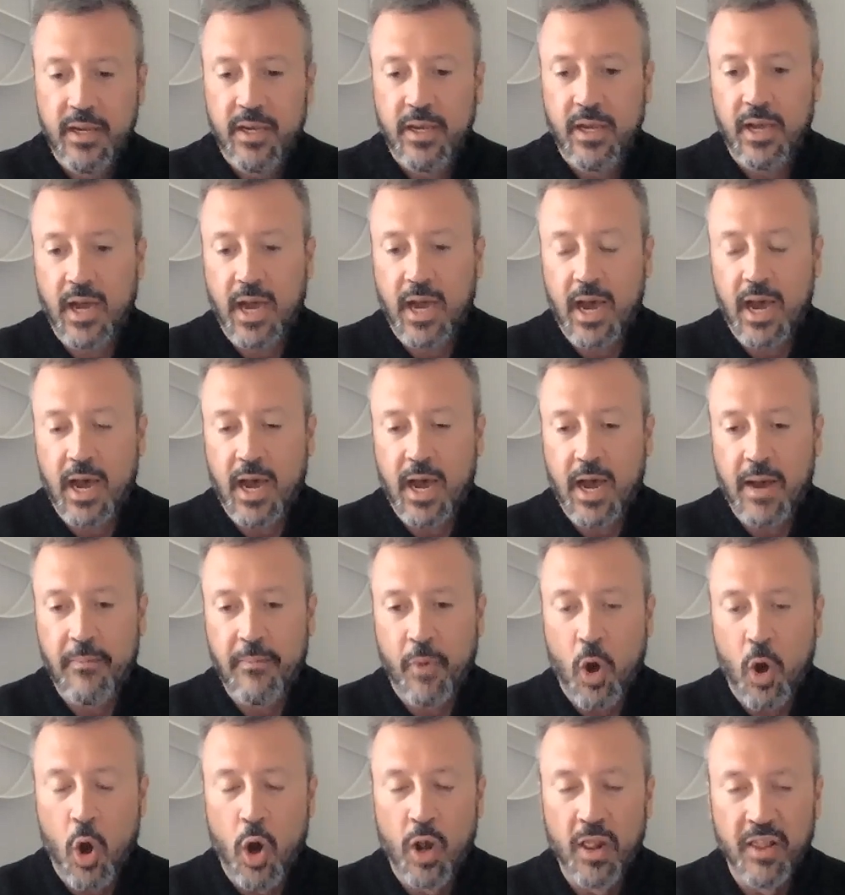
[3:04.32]

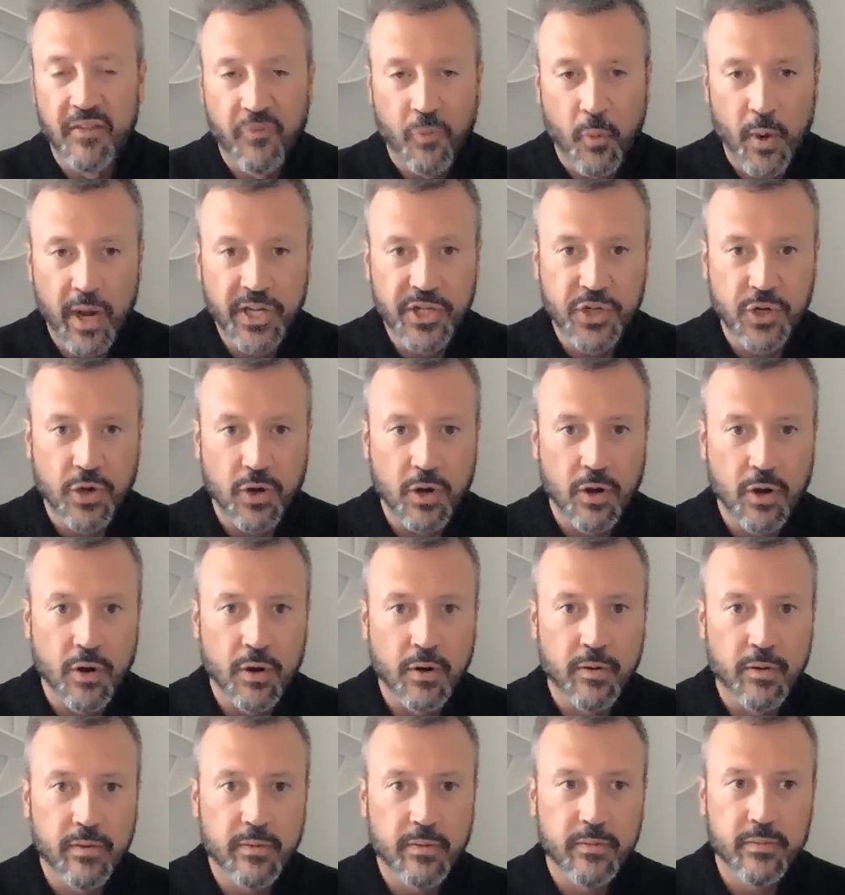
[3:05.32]
all of which
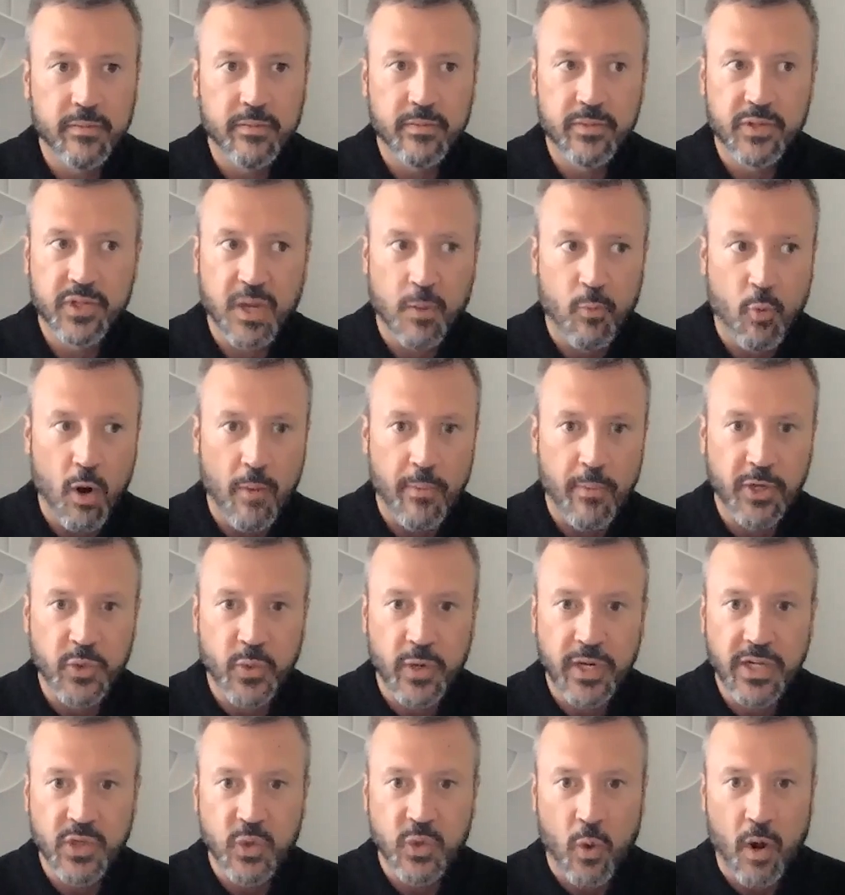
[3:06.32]
are somewhere
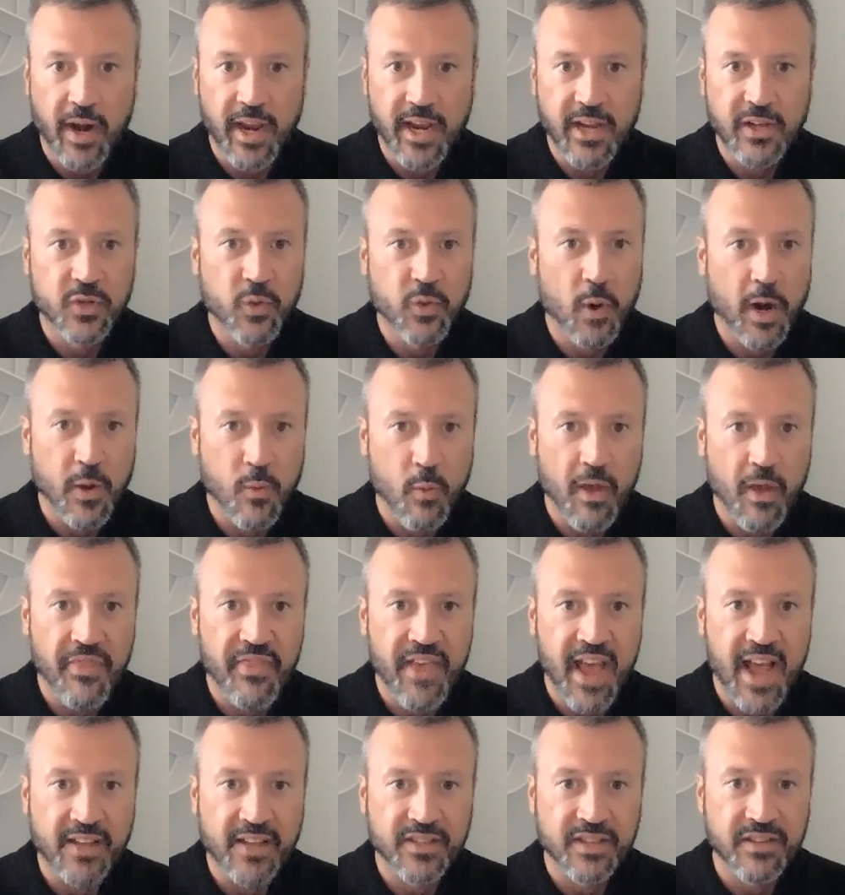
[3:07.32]
between 20 and
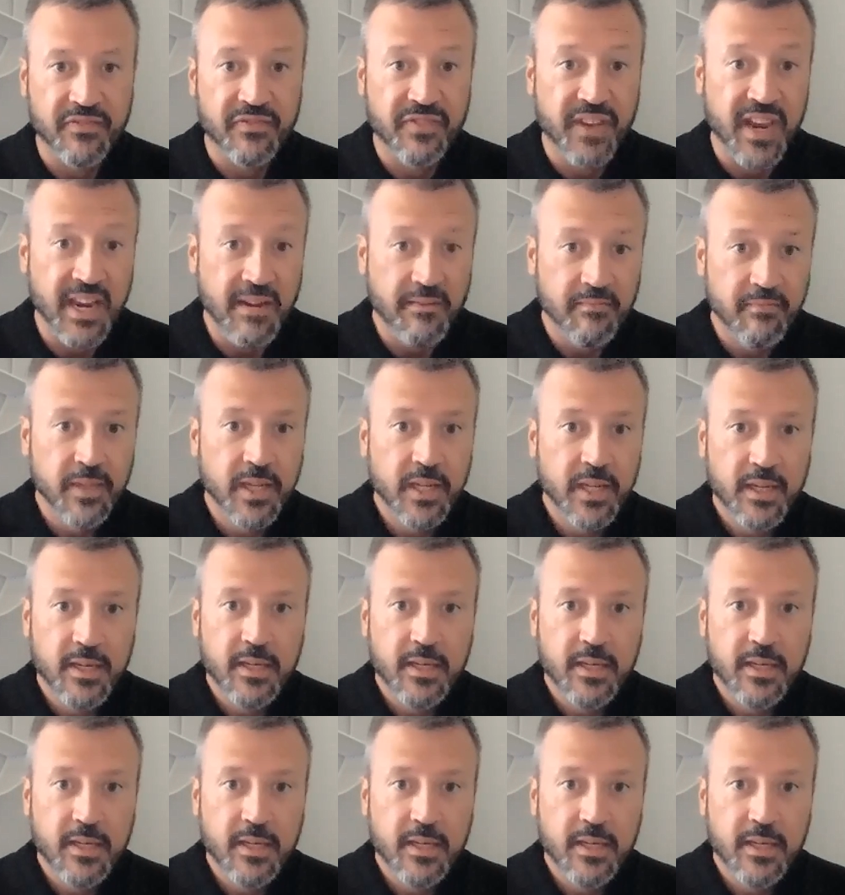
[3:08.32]
21,000 feet.